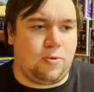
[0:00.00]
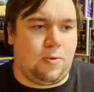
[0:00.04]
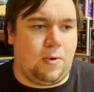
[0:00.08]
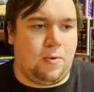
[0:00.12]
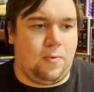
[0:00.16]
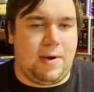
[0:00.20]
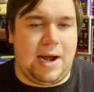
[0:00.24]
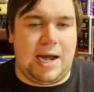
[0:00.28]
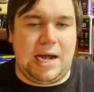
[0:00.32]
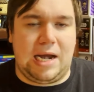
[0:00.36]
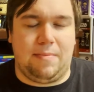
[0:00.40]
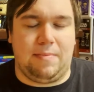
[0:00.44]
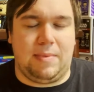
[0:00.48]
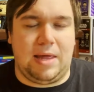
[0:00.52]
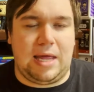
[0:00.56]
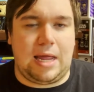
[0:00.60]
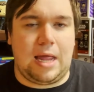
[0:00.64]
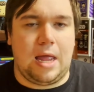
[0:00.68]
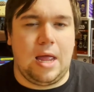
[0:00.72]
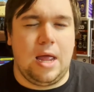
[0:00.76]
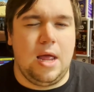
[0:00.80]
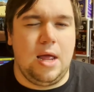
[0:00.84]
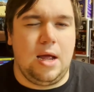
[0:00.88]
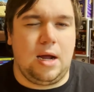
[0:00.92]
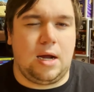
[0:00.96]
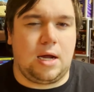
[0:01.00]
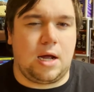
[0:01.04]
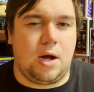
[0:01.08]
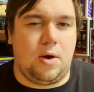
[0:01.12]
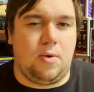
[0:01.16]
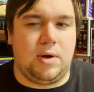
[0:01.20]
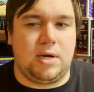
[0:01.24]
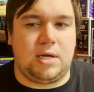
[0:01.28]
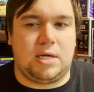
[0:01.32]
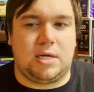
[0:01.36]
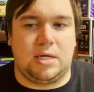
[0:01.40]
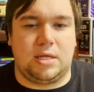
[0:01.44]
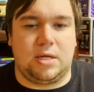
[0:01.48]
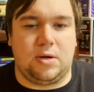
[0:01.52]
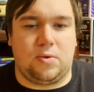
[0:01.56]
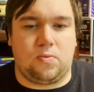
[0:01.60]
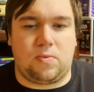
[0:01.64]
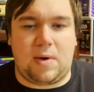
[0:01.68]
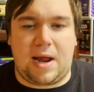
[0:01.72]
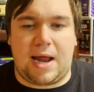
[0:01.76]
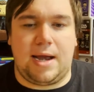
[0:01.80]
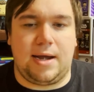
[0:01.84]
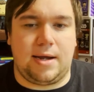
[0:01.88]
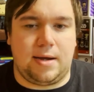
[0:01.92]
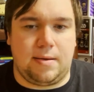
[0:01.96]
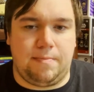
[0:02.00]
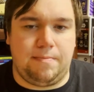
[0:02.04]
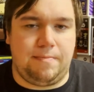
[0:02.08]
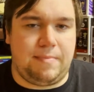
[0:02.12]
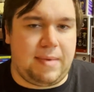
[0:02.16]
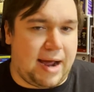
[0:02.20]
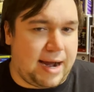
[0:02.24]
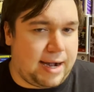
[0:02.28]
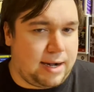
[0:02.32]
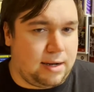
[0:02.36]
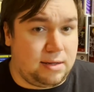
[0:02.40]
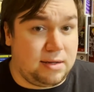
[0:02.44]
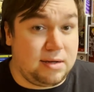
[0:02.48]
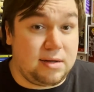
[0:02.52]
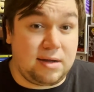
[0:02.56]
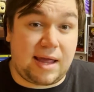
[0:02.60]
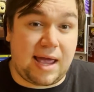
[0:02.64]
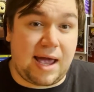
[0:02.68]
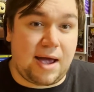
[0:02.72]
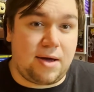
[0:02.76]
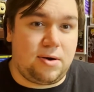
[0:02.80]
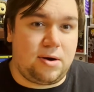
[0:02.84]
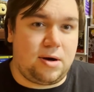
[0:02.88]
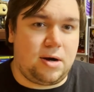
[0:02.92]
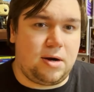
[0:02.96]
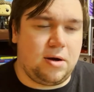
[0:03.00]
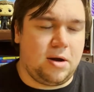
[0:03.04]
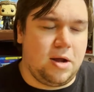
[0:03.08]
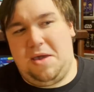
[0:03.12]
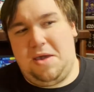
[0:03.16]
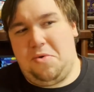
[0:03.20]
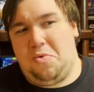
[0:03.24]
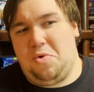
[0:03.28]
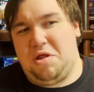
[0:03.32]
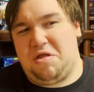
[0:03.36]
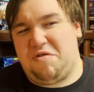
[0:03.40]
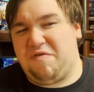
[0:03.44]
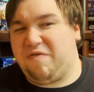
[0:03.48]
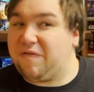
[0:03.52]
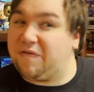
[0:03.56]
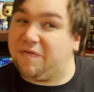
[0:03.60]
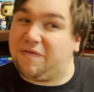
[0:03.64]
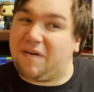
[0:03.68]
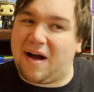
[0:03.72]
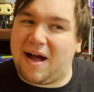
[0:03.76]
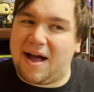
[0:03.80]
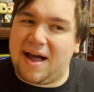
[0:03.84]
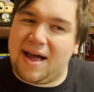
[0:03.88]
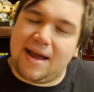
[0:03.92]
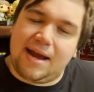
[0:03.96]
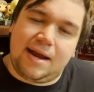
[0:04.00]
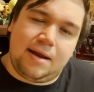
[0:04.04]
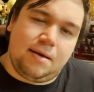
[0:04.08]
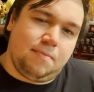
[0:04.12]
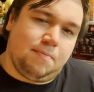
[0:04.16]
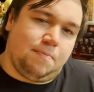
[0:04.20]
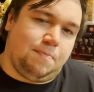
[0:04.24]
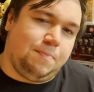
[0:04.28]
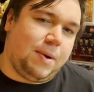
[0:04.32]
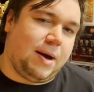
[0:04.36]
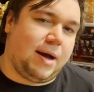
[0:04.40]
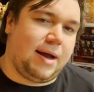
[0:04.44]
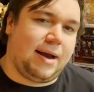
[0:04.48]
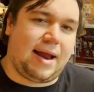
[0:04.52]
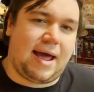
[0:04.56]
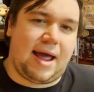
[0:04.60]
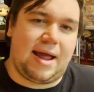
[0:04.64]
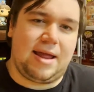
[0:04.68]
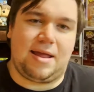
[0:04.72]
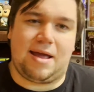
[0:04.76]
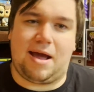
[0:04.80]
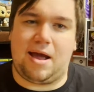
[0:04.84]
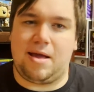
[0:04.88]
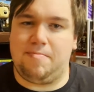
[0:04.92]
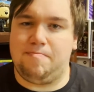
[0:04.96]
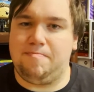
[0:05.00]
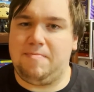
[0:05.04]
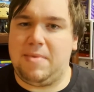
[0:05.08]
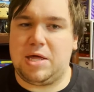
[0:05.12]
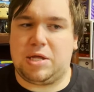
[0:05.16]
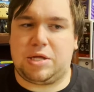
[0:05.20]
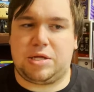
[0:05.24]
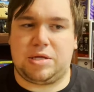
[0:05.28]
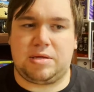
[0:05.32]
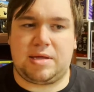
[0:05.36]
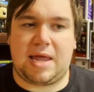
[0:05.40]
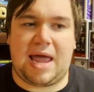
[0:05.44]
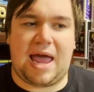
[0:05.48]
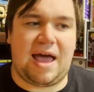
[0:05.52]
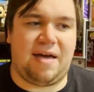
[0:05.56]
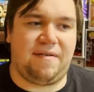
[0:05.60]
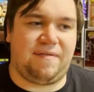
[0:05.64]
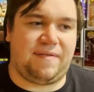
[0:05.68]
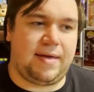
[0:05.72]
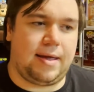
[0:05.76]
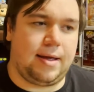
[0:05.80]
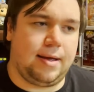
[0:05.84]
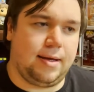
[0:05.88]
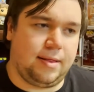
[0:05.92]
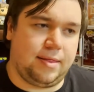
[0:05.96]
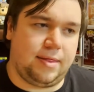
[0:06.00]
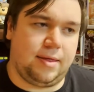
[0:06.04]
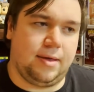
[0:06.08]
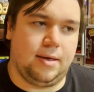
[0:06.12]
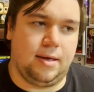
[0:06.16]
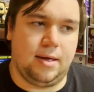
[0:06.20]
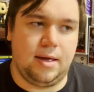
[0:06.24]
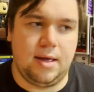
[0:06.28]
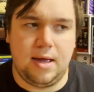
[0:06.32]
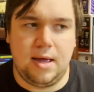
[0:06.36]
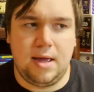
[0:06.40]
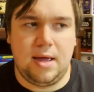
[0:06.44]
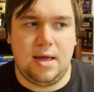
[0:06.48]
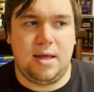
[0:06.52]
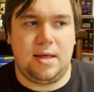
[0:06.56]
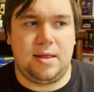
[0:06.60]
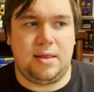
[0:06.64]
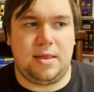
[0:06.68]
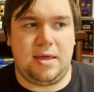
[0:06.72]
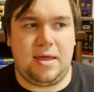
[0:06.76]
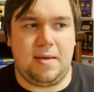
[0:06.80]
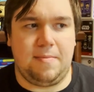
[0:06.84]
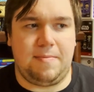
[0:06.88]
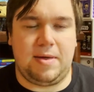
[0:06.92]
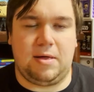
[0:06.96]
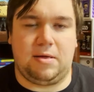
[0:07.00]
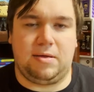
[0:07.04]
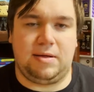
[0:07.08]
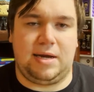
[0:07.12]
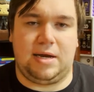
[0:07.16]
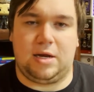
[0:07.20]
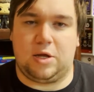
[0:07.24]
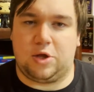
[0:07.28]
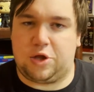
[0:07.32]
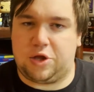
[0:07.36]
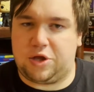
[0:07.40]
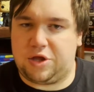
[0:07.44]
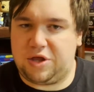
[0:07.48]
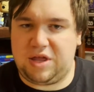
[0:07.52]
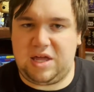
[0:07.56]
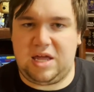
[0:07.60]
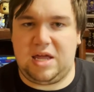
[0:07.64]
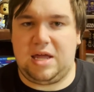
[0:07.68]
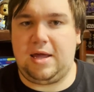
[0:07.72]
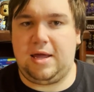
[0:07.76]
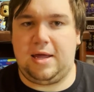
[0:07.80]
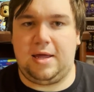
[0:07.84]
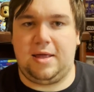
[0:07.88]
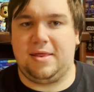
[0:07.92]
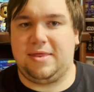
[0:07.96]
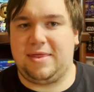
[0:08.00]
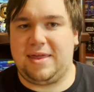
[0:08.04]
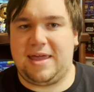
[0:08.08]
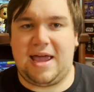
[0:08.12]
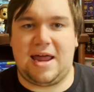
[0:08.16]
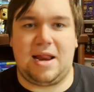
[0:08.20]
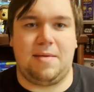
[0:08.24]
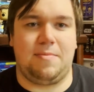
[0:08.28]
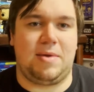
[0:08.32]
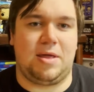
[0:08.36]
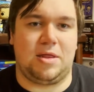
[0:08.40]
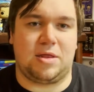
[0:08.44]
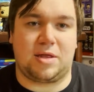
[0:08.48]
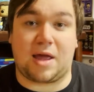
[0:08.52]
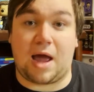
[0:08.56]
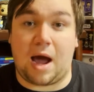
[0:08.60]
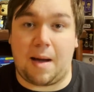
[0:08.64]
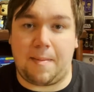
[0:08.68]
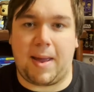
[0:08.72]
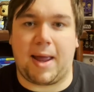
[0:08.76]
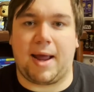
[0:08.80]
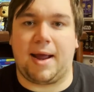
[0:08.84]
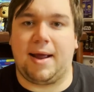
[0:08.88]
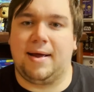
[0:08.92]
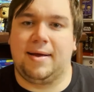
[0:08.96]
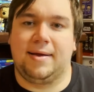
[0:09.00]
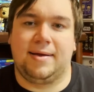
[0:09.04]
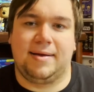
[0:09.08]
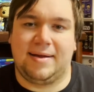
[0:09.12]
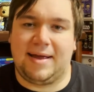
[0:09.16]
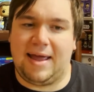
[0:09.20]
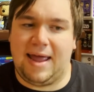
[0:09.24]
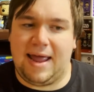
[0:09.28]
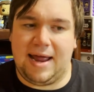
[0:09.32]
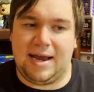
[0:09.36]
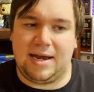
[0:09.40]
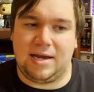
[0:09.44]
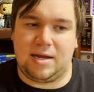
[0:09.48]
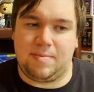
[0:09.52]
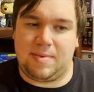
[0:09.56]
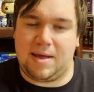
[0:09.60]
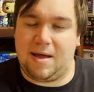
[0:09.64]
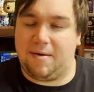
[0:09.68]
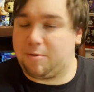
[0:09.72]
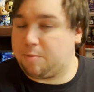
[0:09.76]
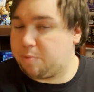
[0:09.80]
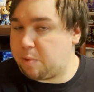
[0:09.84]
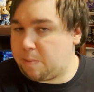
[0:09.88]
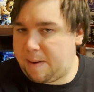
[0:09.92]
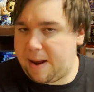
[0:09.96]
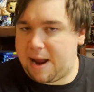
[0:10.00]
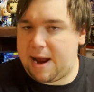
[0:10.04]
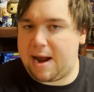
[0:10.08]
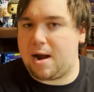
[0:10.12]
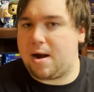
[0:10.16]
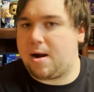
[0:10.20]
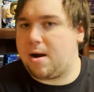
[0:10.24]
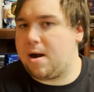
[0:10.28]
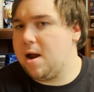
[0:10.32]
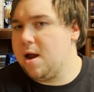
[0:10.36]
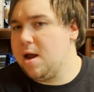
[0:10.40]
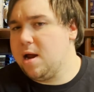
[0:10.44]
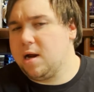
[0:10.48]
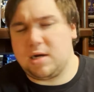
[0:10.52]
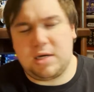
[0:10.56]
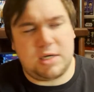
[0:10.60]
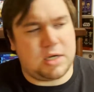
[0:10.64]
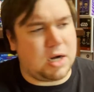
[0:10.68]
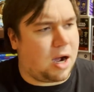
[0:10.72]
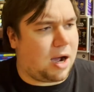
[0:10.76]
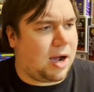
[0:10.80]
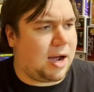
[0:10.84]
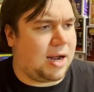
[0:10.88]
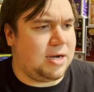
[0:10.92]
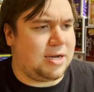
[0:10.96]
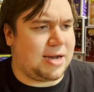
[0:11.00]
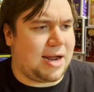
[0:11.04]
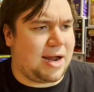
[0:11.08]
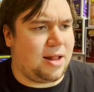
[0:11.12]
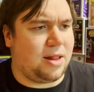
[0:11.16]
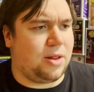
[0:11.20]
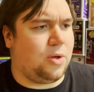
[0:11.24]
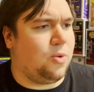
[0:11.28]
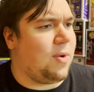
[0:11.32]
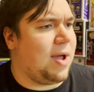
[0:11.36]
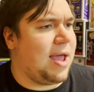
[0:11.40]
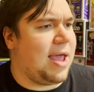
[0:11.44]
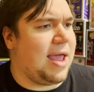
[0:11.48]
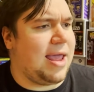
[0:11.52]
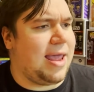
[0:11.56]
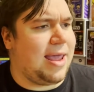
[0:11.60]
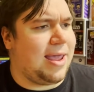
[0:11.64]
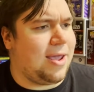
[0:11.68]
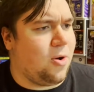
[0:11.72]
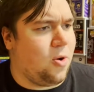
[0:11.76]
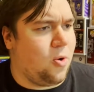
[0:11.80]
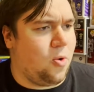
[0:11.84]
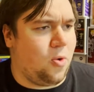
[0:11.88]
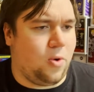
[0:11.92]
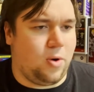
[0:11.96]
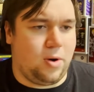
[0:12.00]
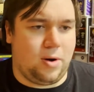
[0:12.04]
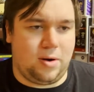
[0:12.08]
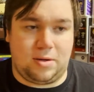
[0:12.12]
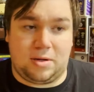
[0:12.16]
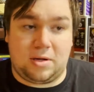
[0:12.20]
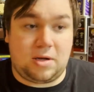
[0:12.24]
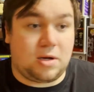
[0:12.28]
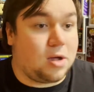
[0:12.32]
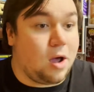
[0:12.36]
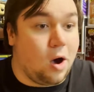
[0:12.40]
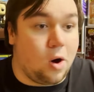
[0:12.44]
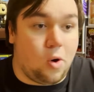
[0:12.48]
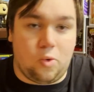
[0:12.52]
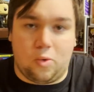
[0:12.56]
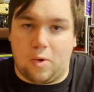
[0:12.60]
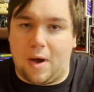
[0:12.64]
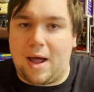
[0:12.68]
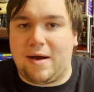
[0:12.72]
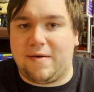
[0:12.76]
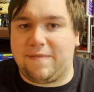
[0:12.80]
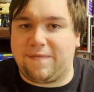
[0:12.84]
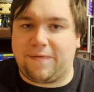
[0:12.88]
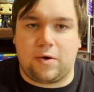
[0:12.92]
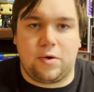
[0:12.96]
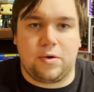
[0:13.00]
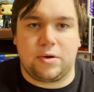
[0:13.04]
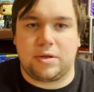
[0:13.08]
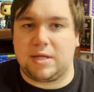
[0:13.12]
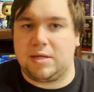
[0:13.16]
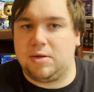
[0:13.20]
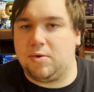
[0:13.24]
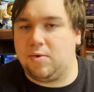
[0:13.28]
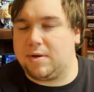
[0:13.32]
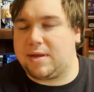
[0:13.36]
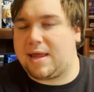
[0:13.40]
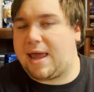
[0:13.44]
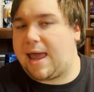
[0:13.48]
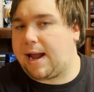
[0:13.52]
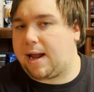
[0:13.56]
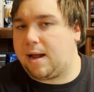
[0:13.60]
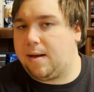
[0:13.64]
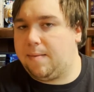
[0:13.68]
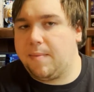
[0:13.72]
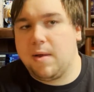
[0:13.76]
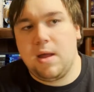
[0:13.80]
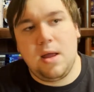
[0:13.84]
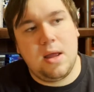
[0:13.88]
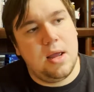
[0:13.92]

one randomly go into the random battle encounter, it was fine, but I missed having the ability to see the enemies coming and to be able to prepare, dodge out of the way, or go headfirst into attack them.